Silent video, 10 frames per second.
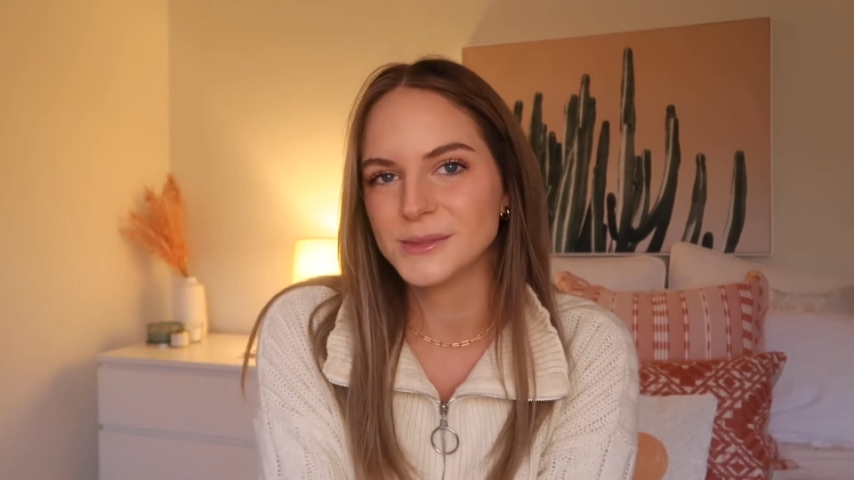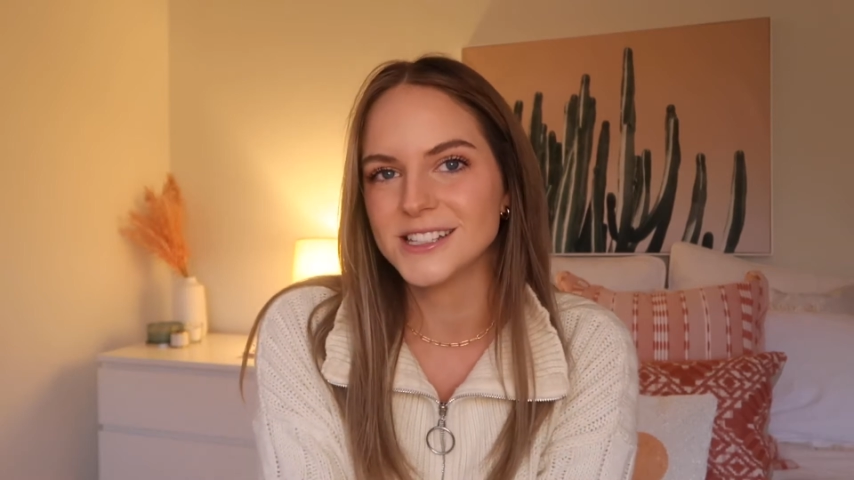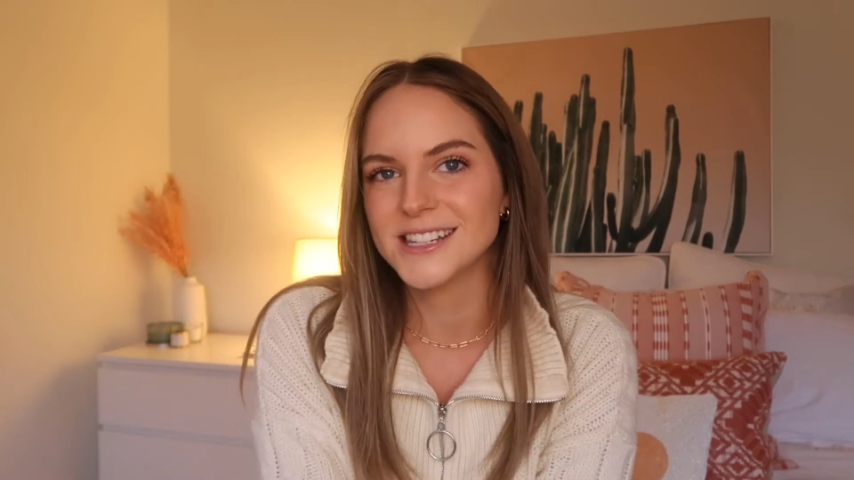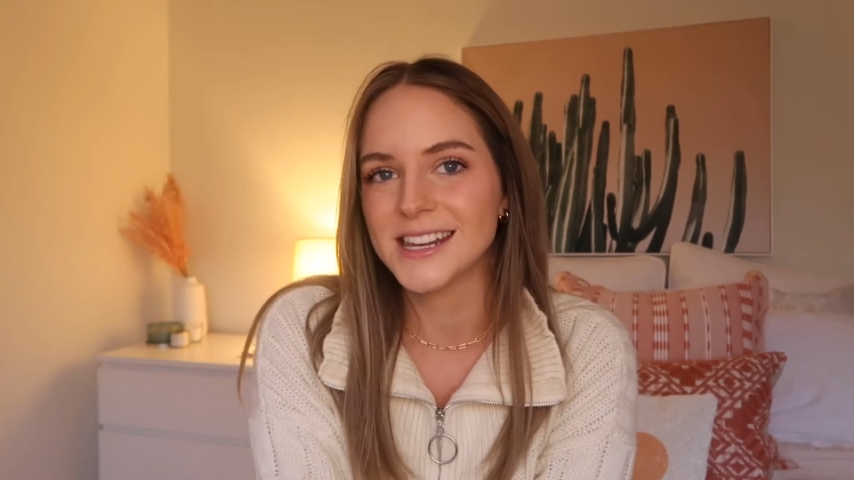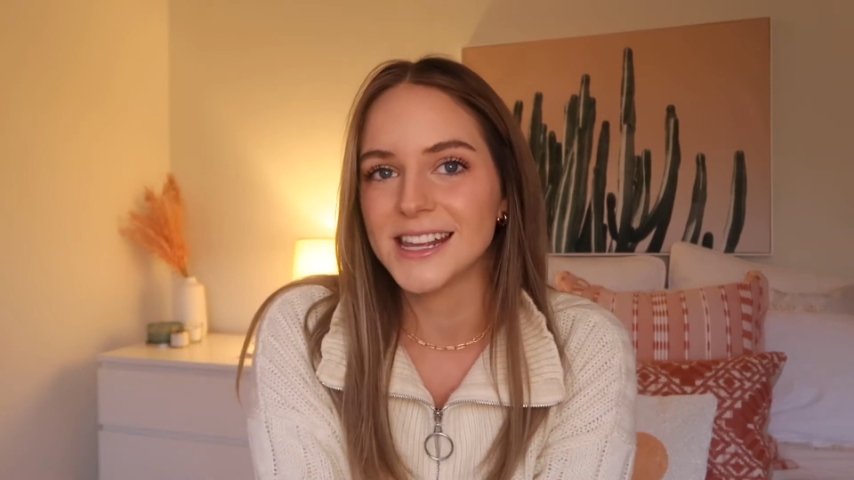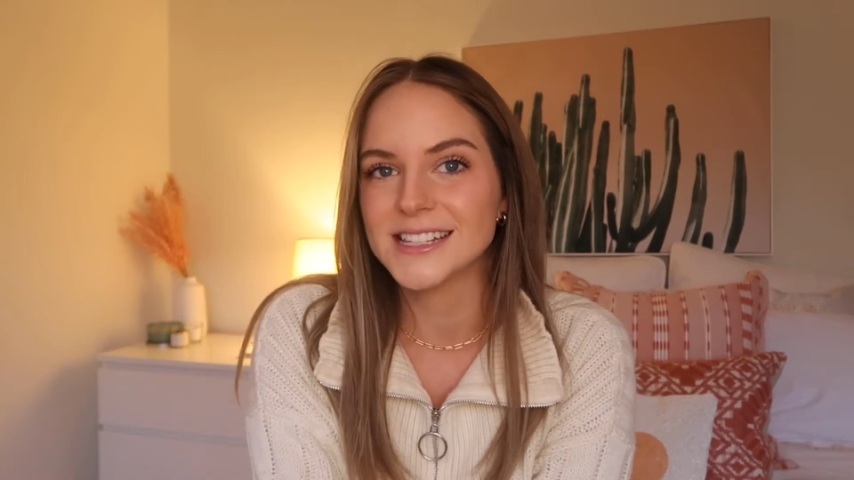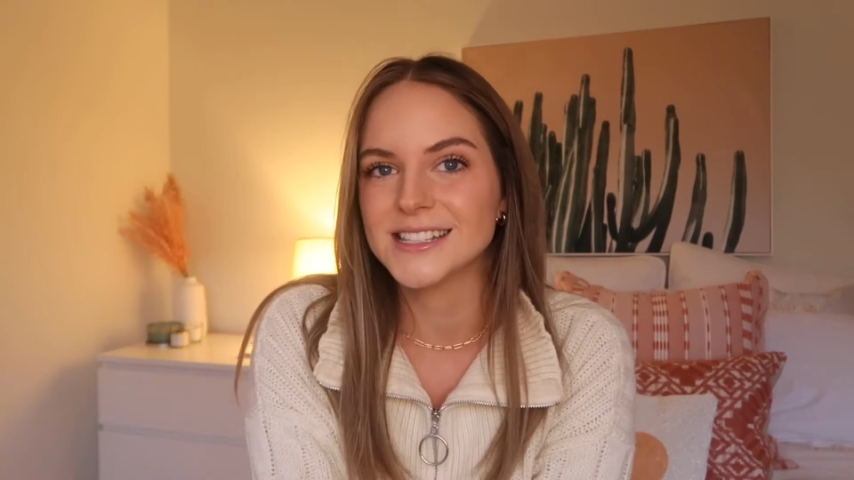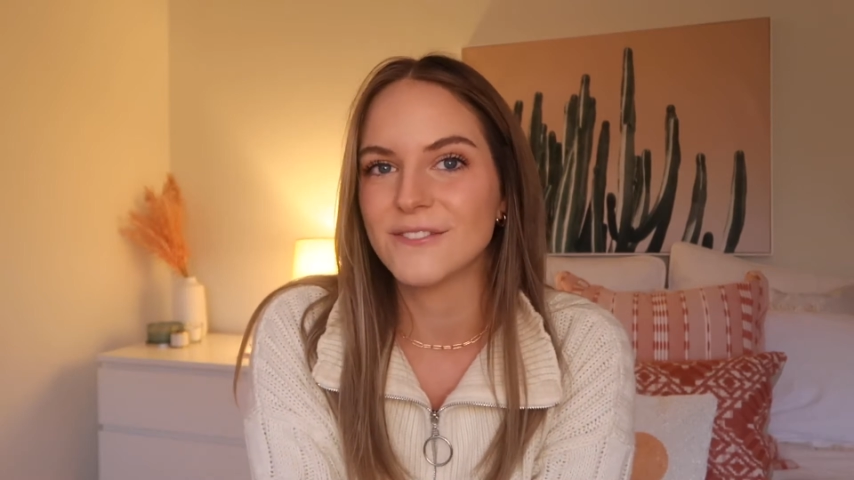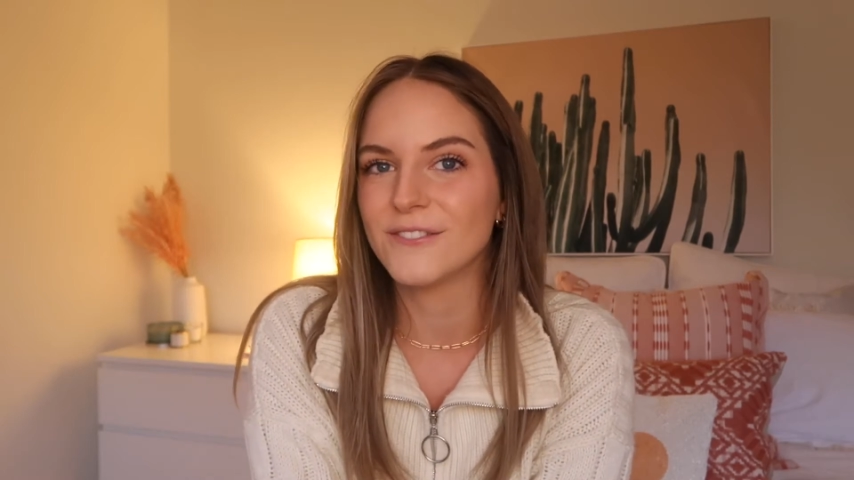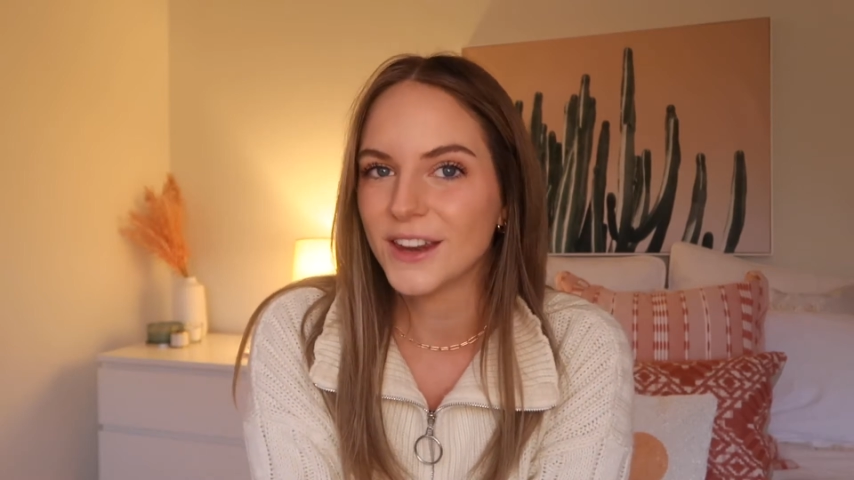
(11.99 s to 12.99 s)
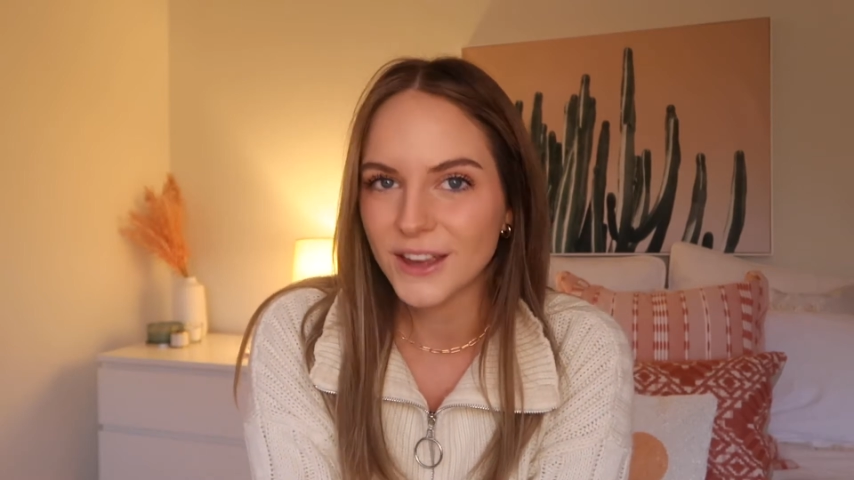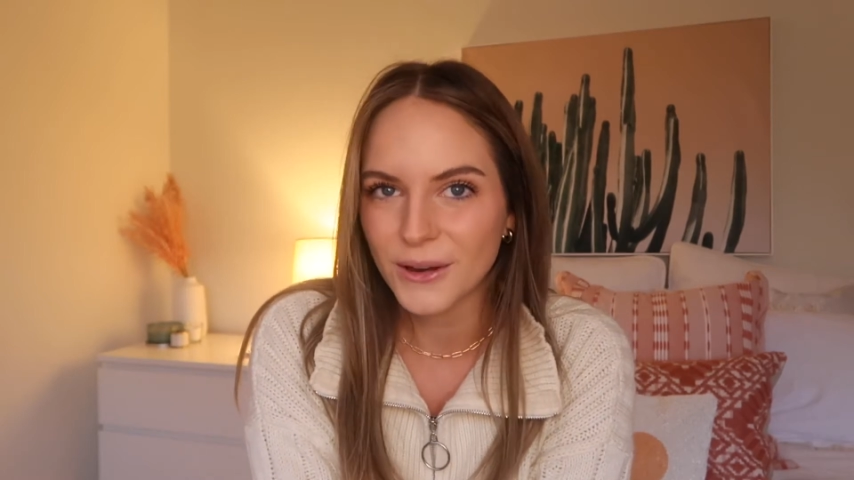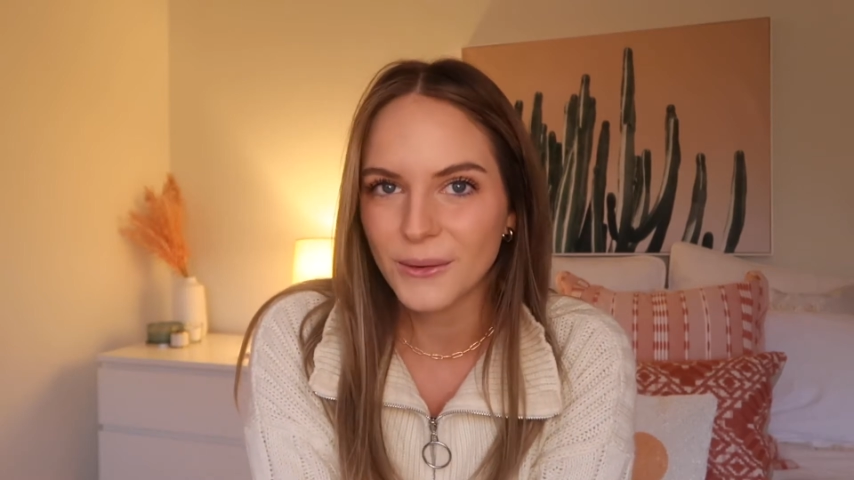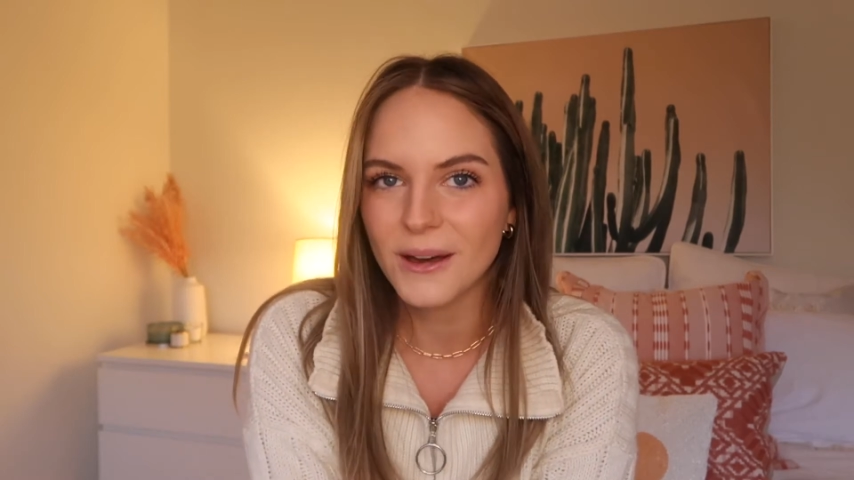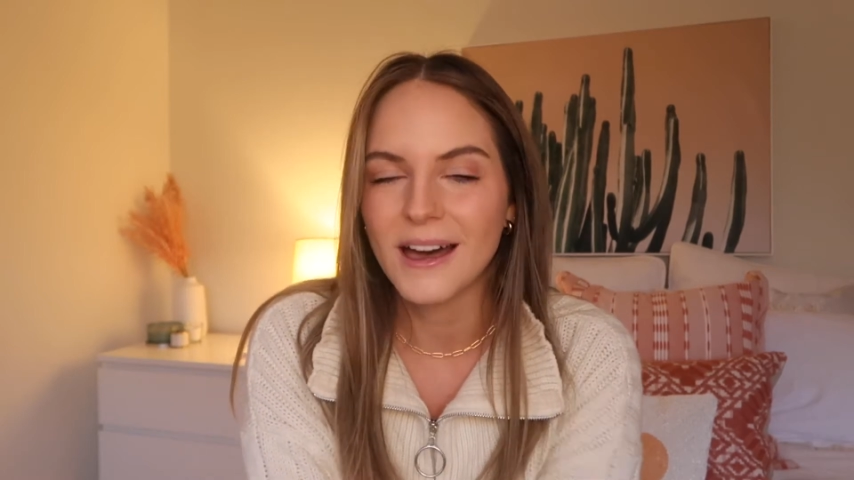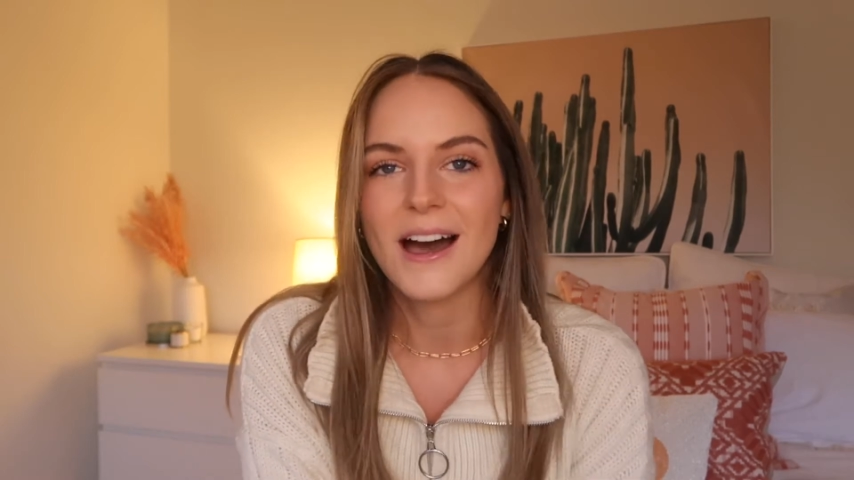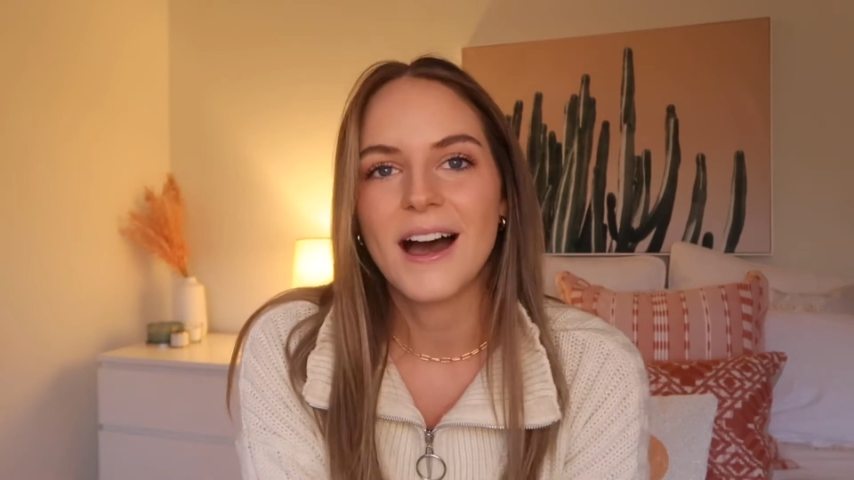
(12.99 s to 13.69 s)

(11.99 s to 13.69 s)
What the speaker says: to today's video.